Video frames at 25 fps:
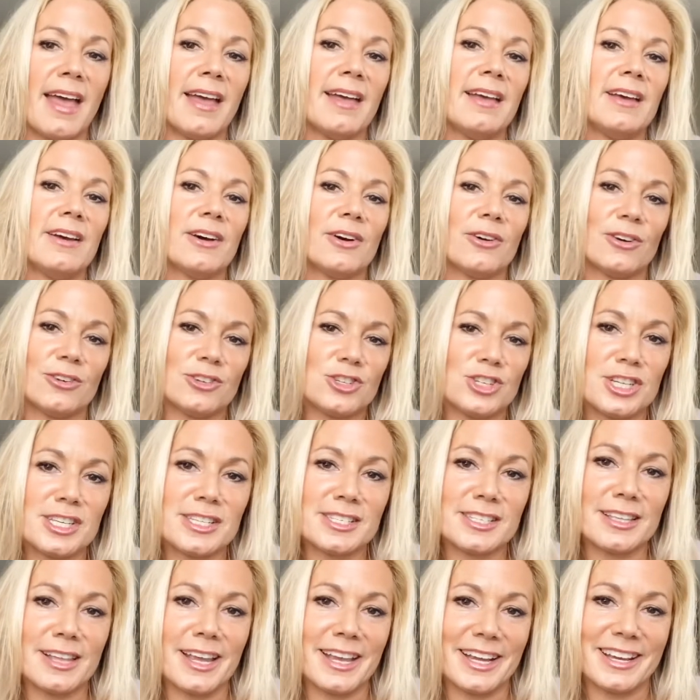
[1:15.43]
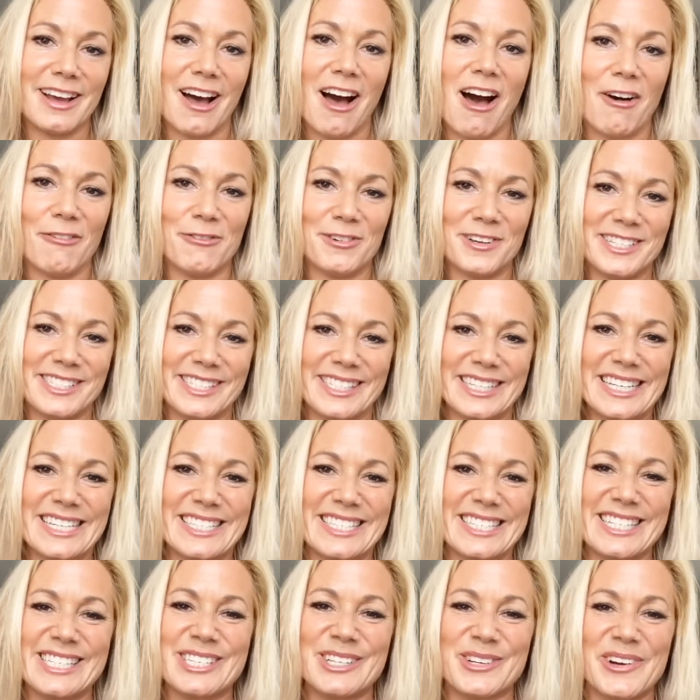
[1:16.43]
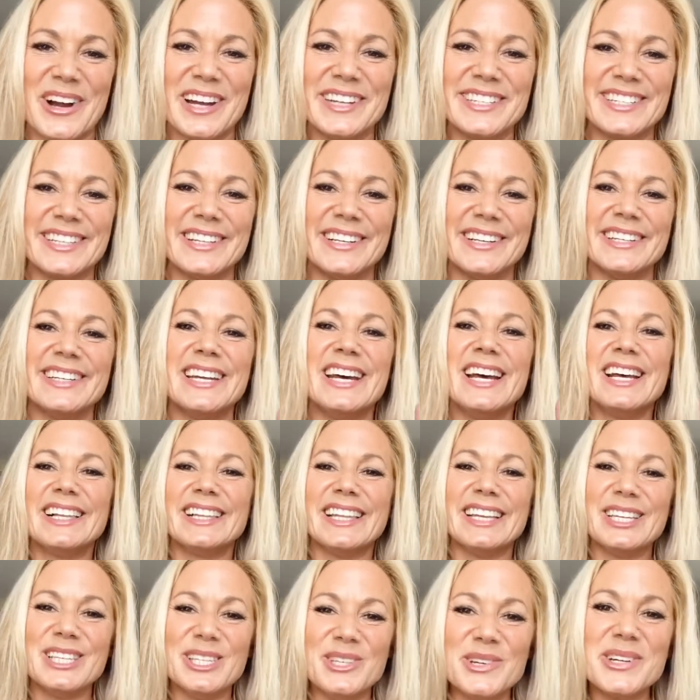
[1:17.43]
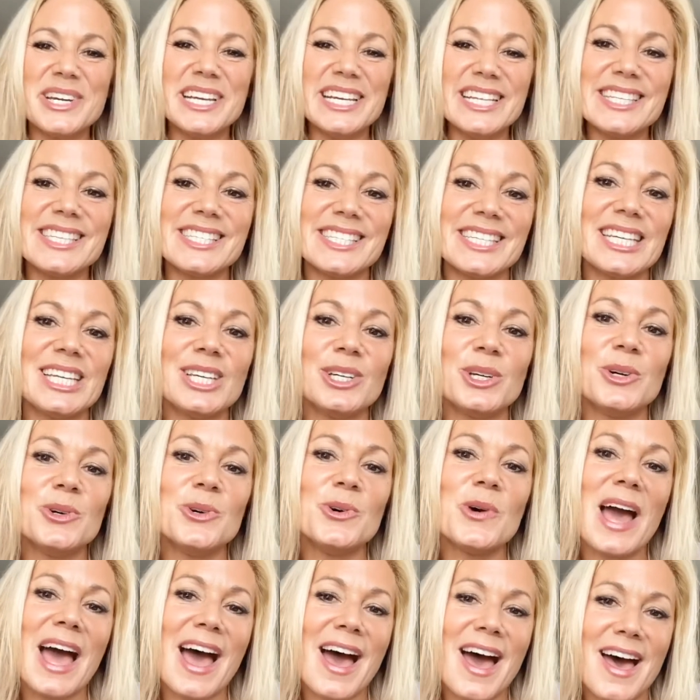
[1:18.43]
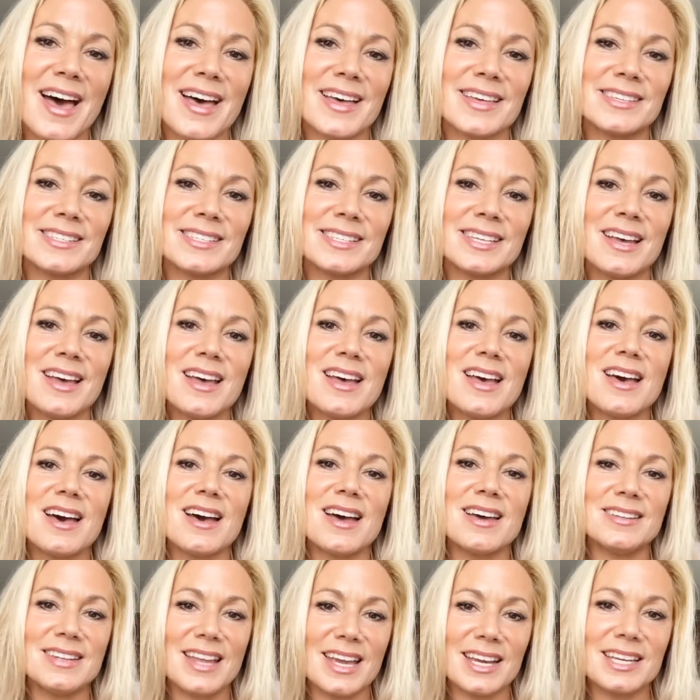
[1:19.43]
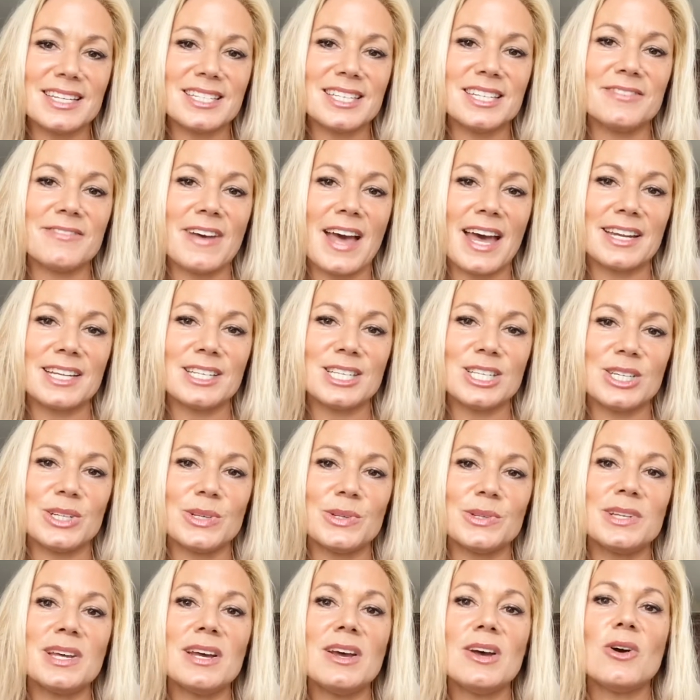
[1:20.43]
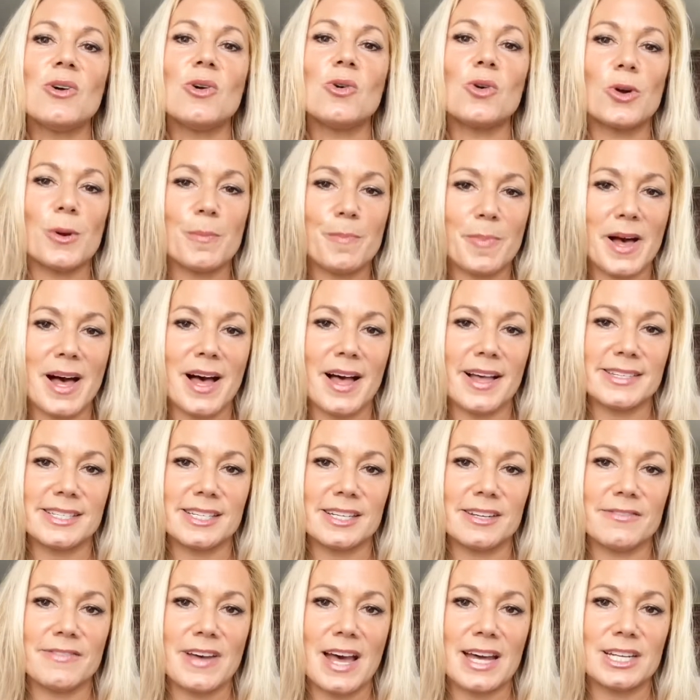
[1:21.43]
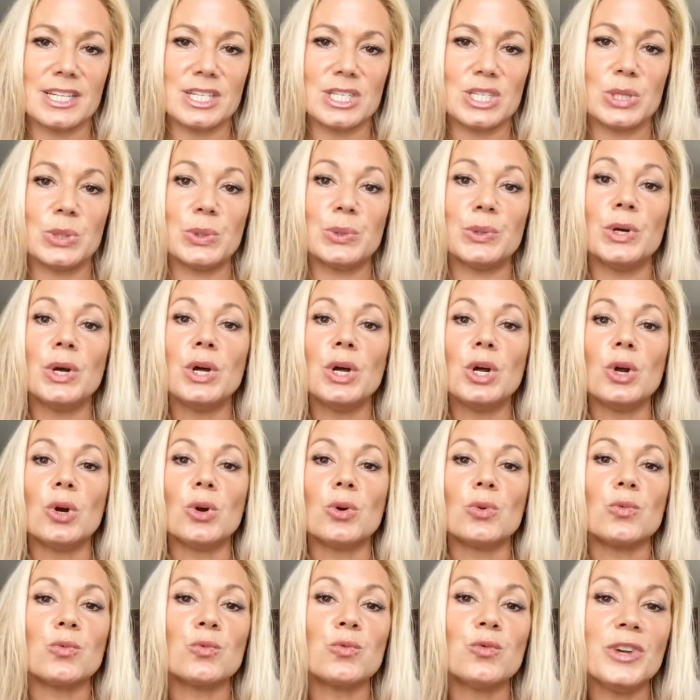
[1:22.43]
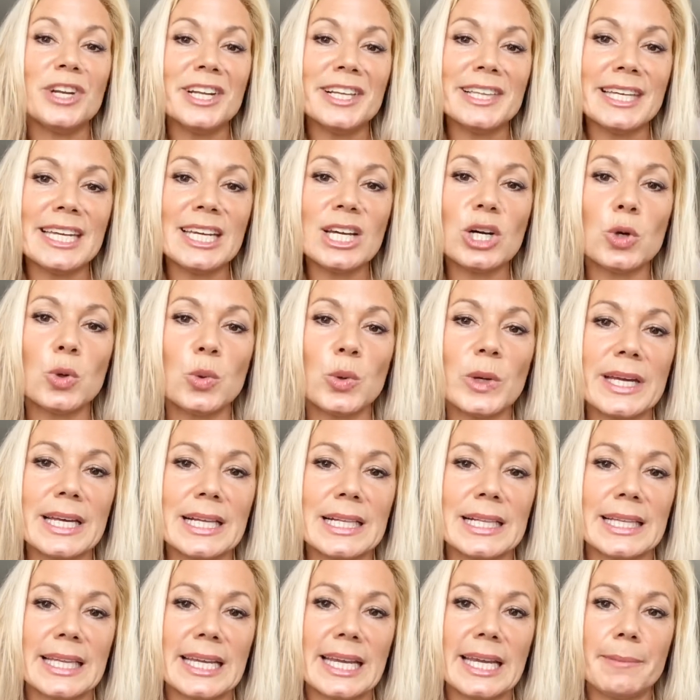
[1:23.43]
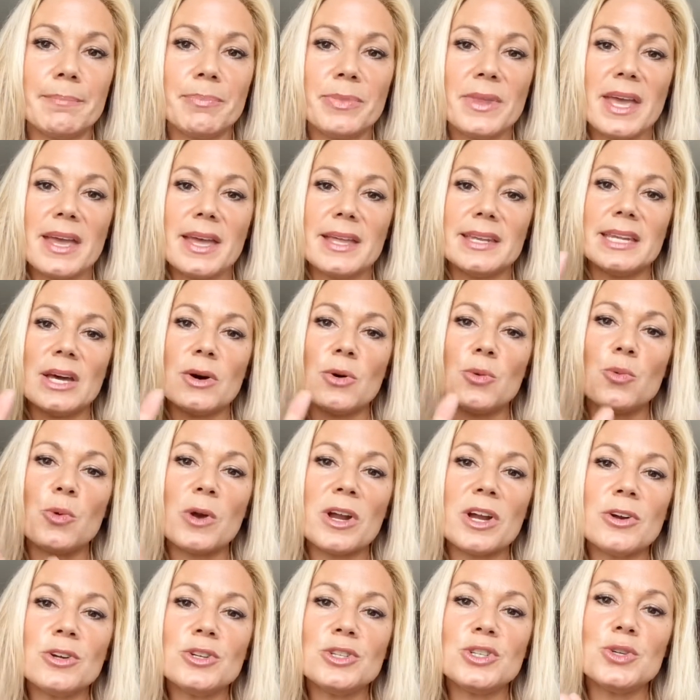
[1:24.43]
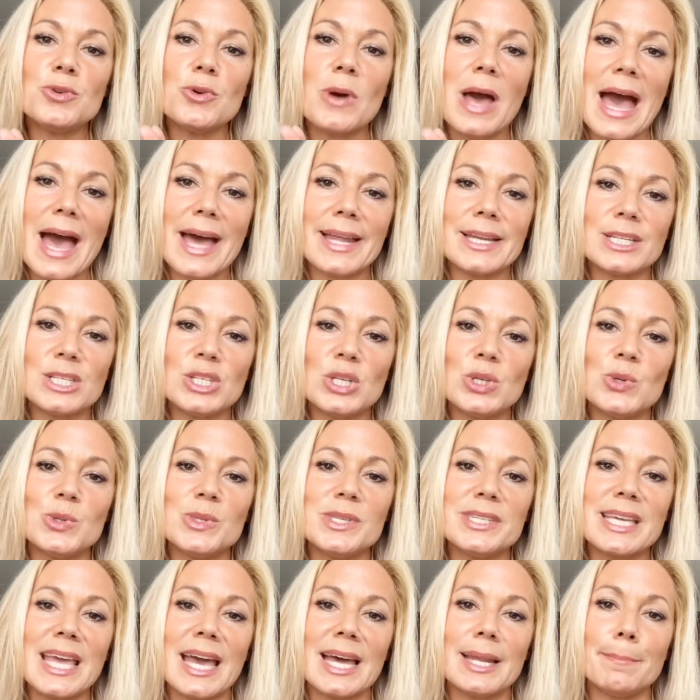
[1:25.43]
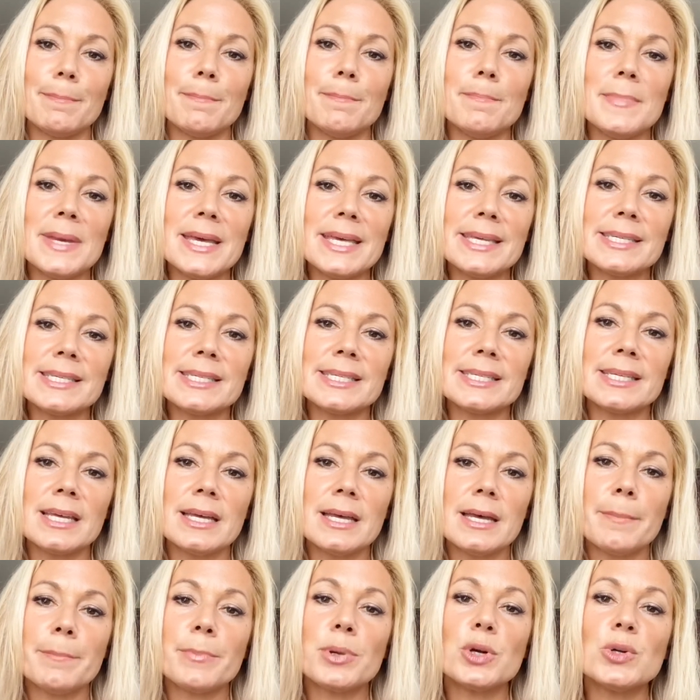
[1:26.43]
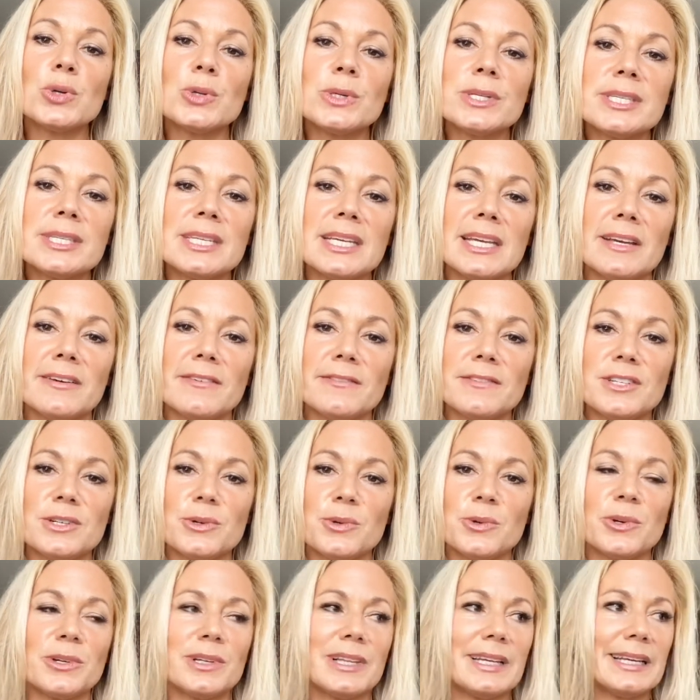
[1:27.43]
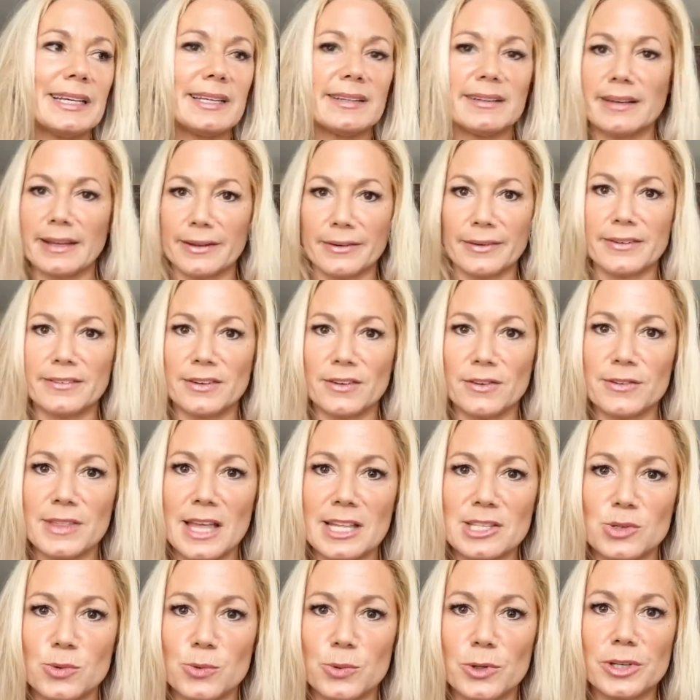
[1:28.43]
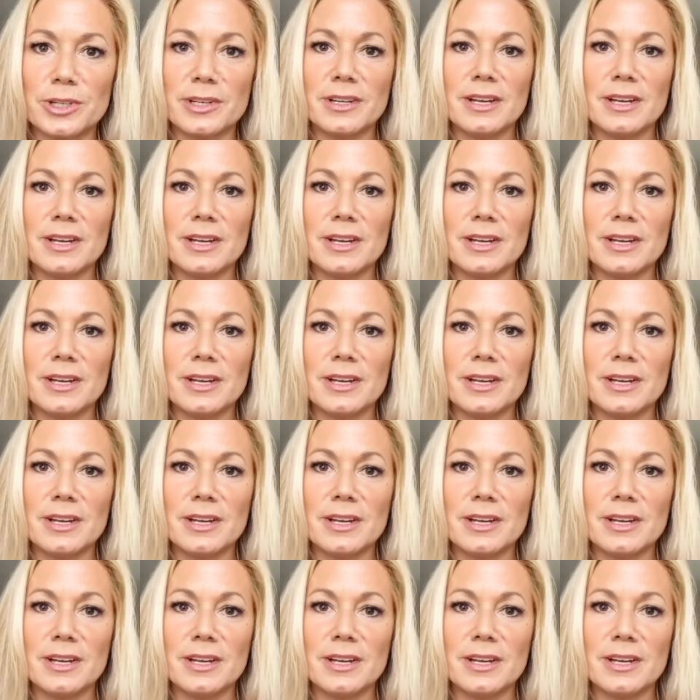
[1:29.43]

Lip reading: or she's obviously disgruntled. You can see who has a negative attitude or a positive attitude really quickly. Now, where do attitudes get misperceived or I don't know if that's a word,